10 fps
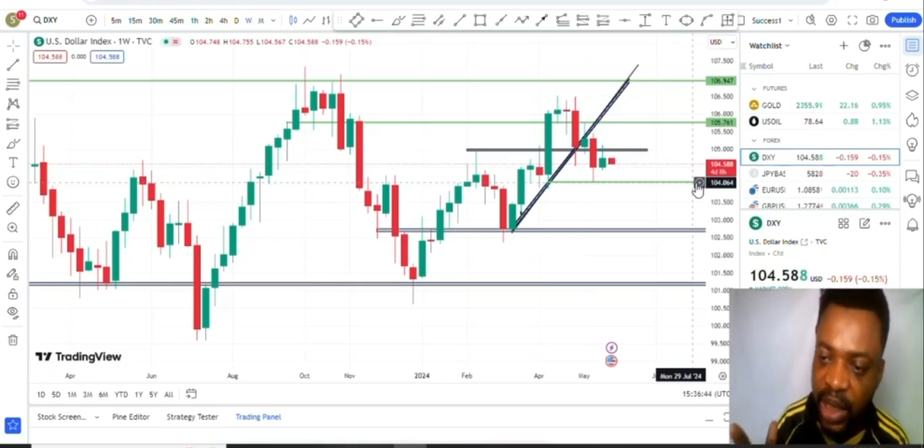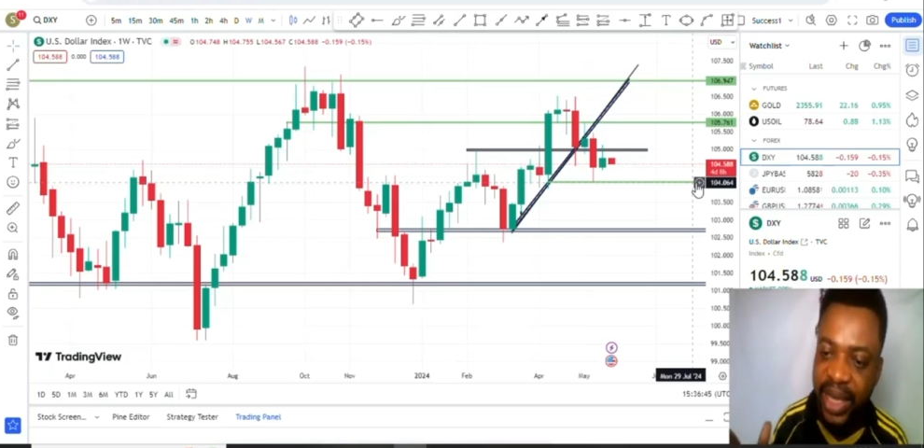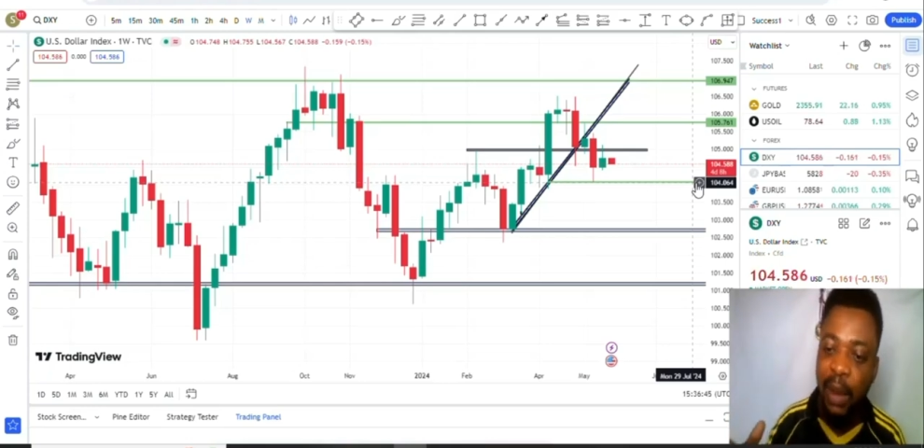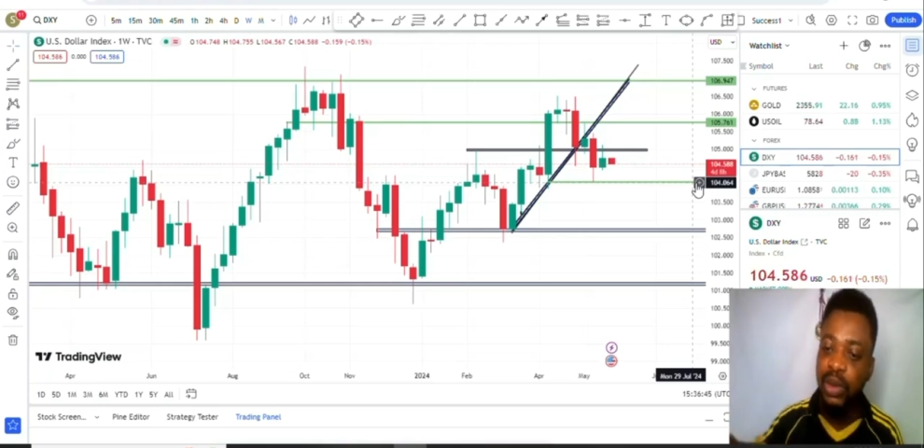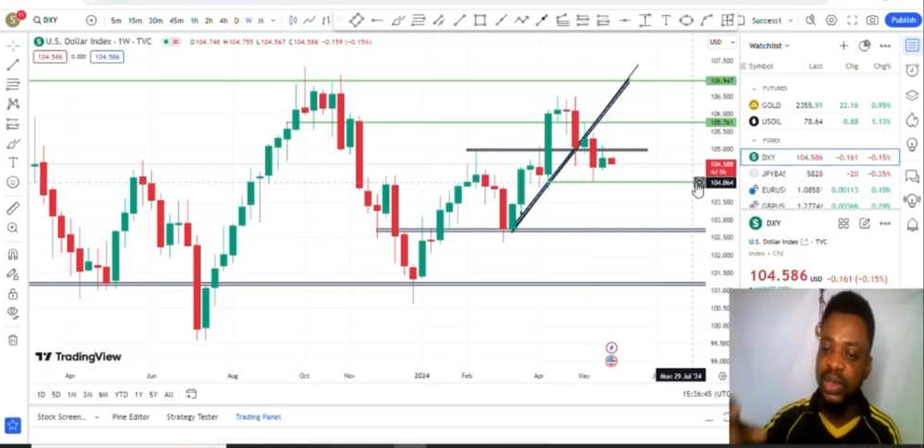
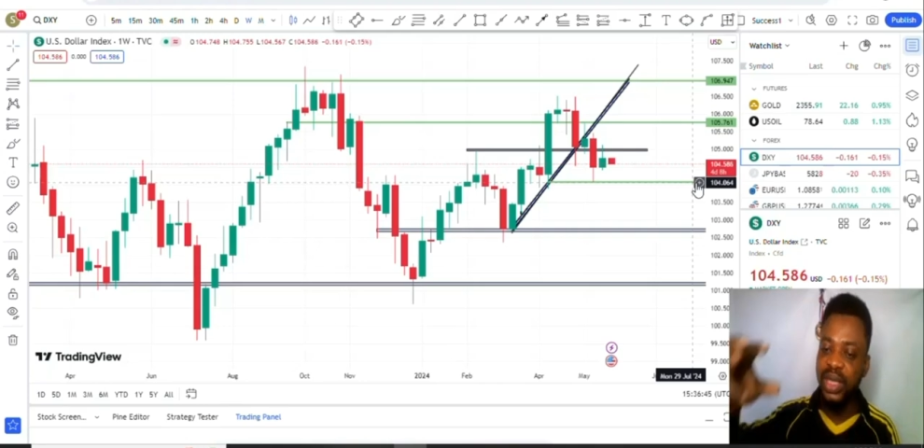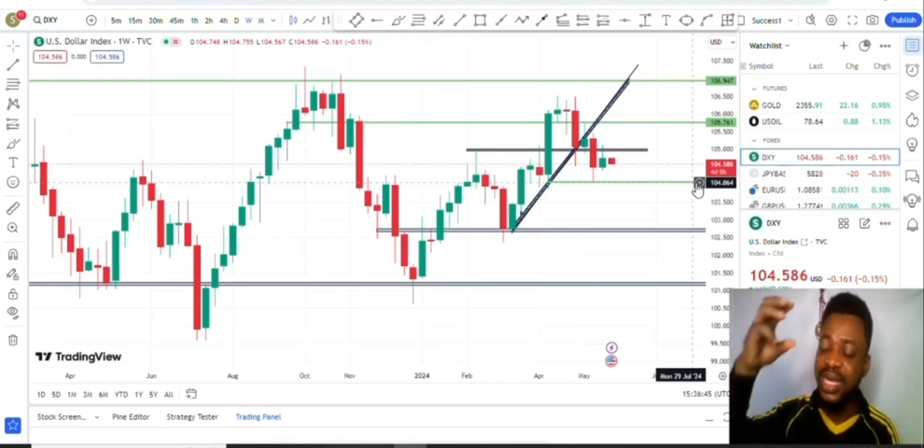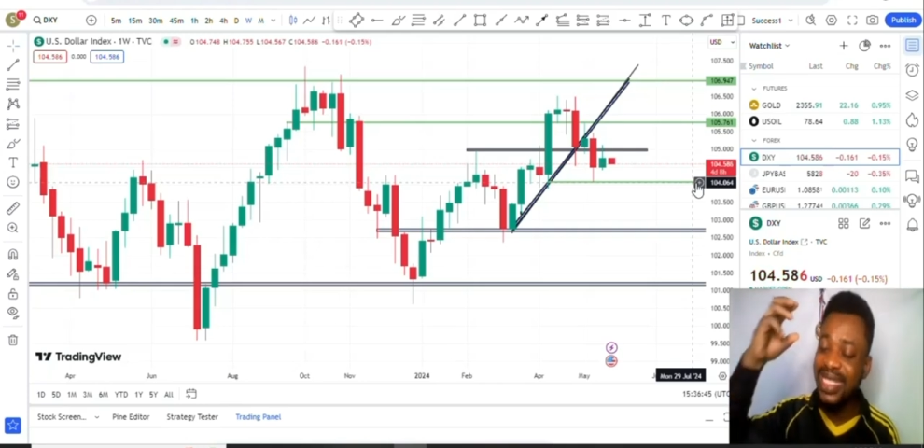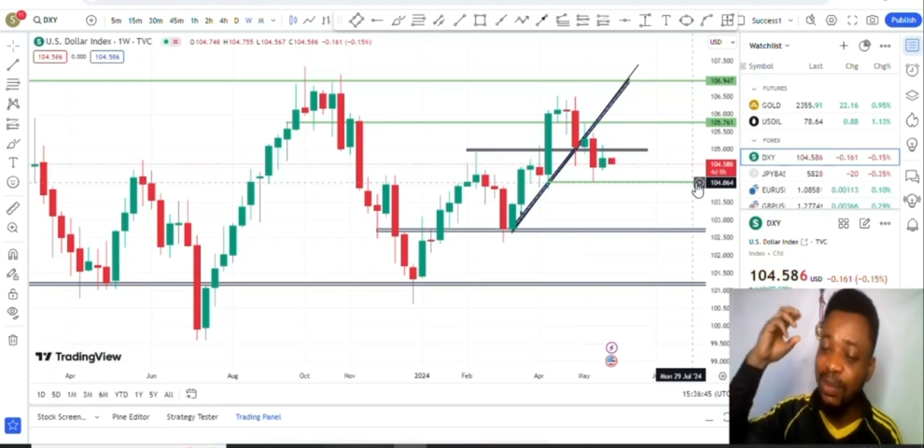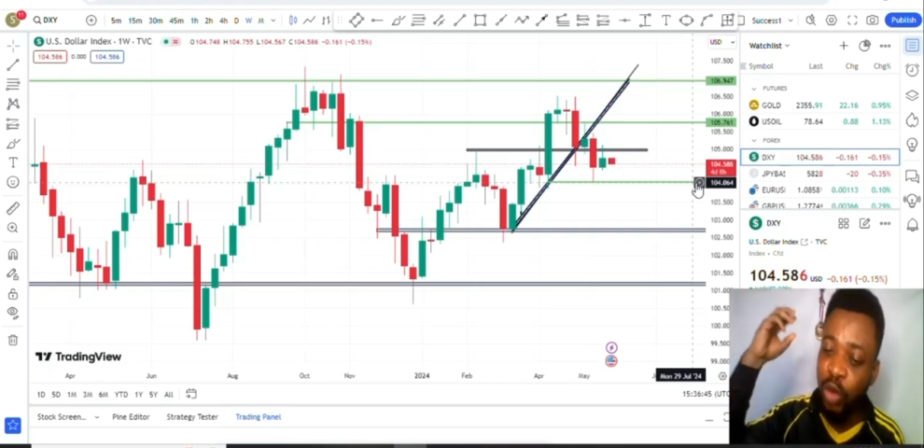The
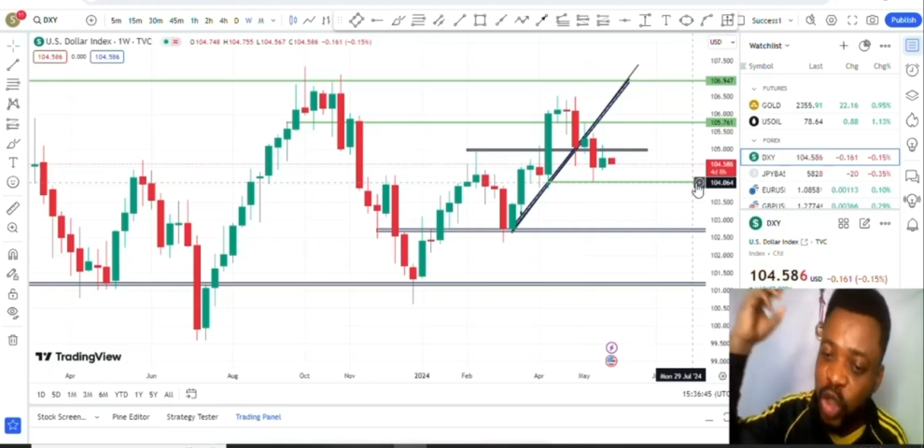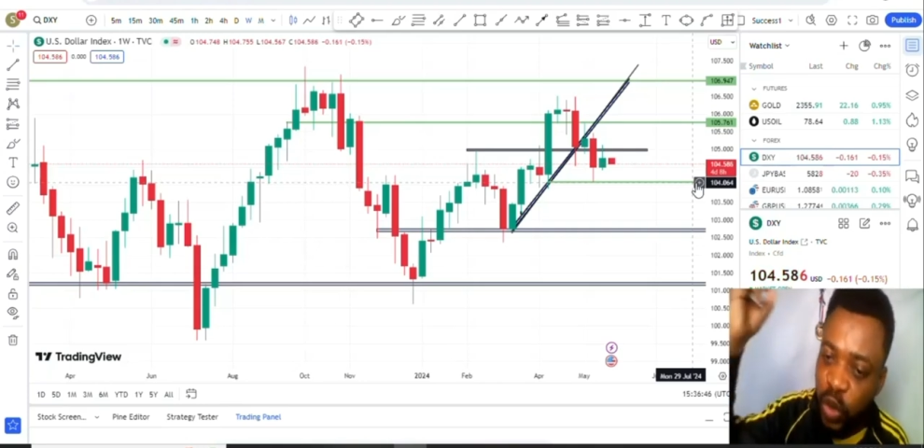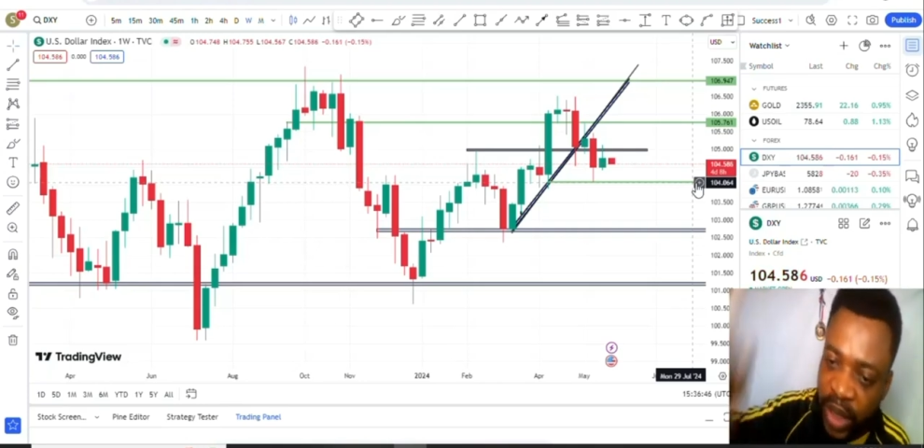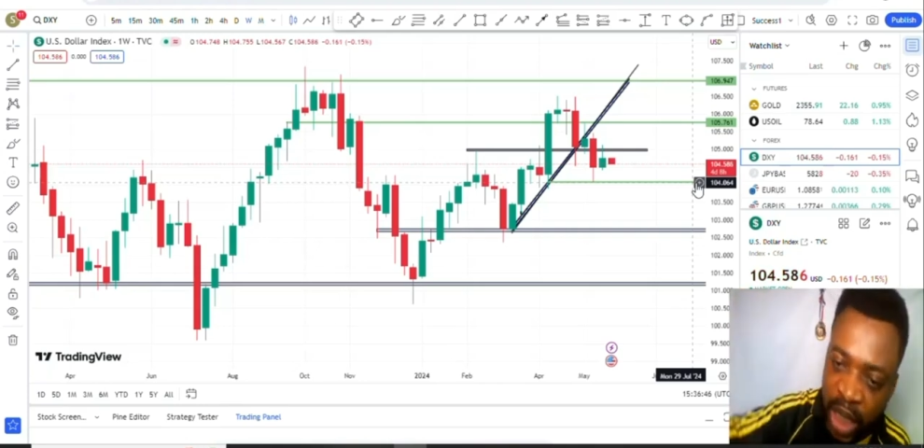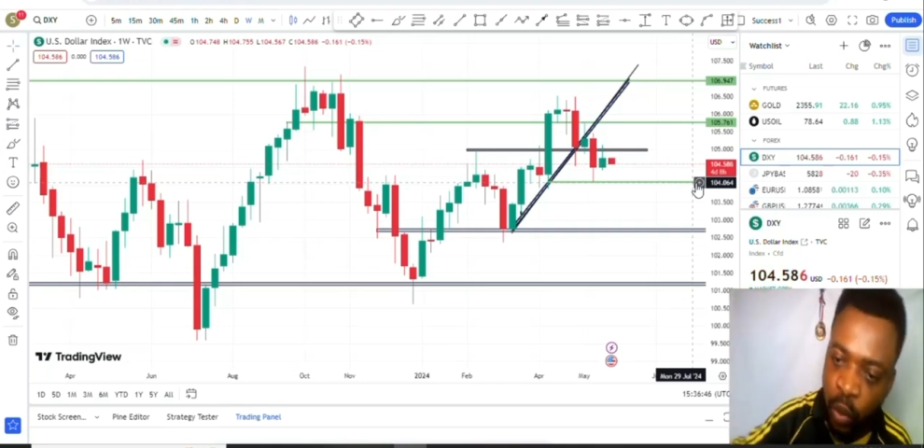days I'm not
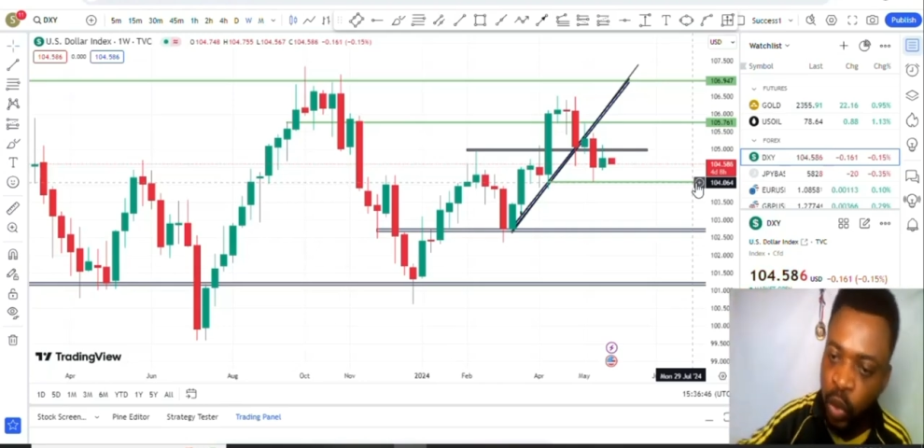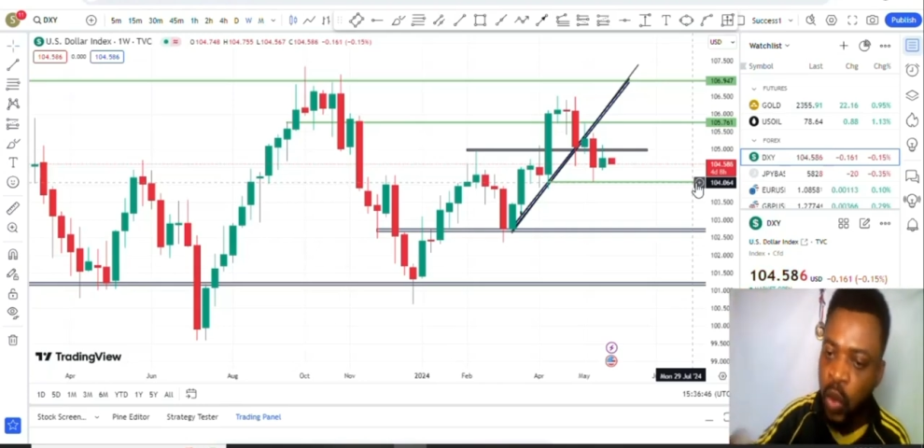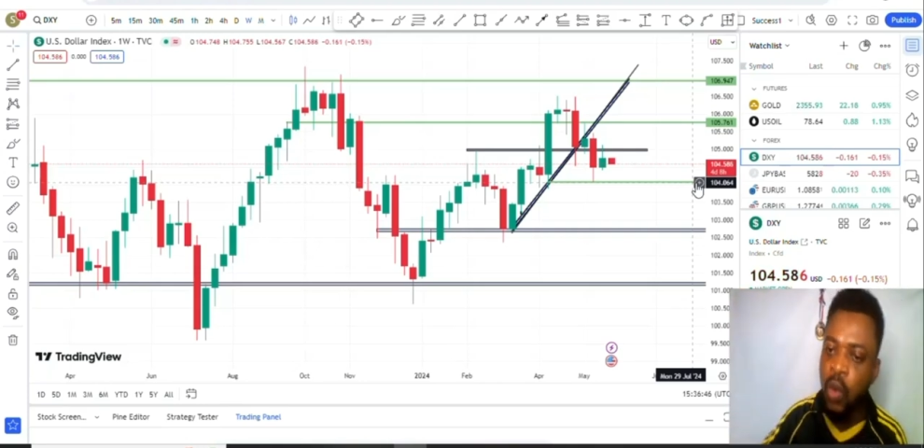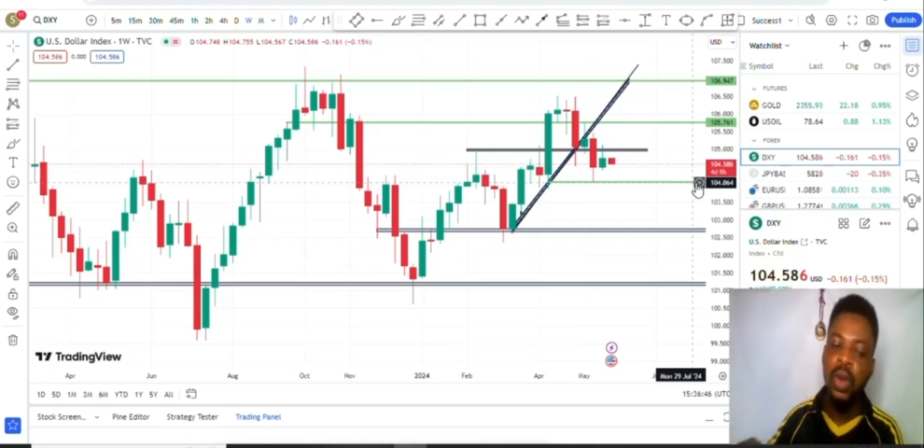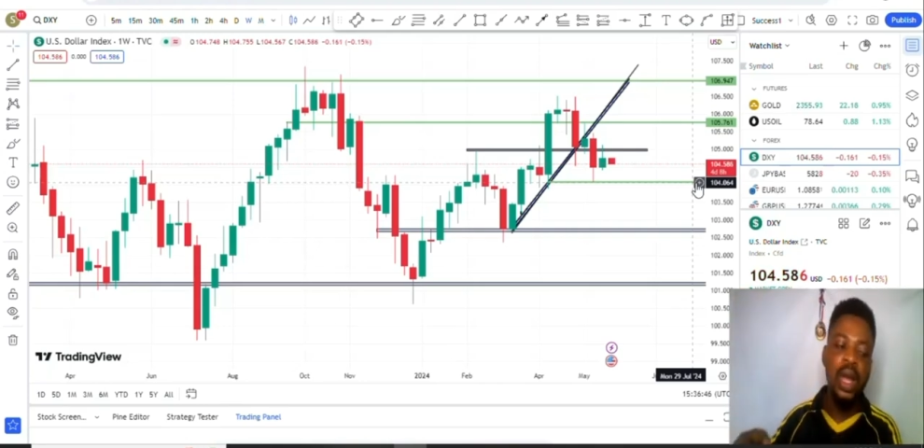trading, you will
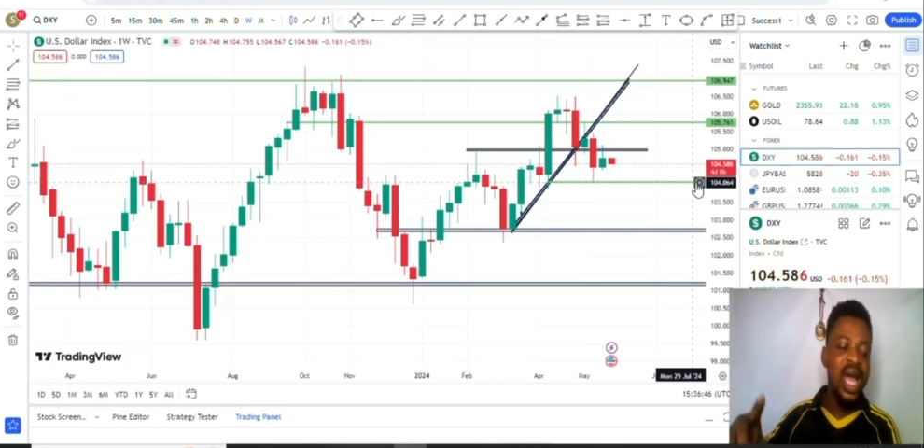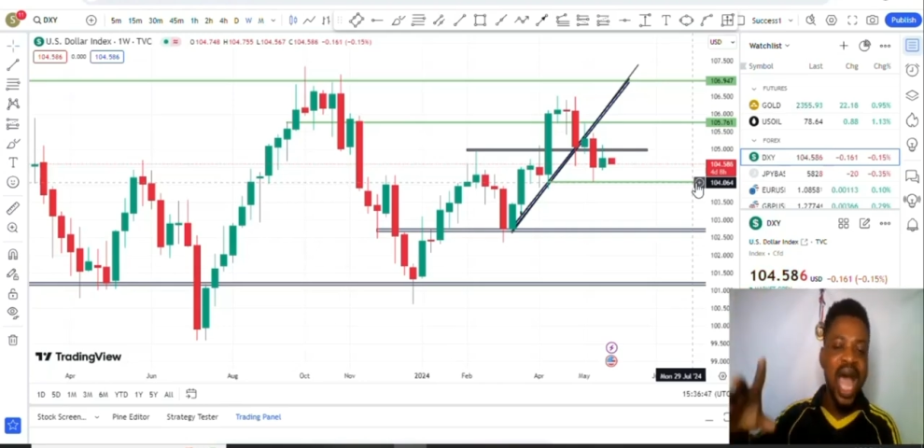know.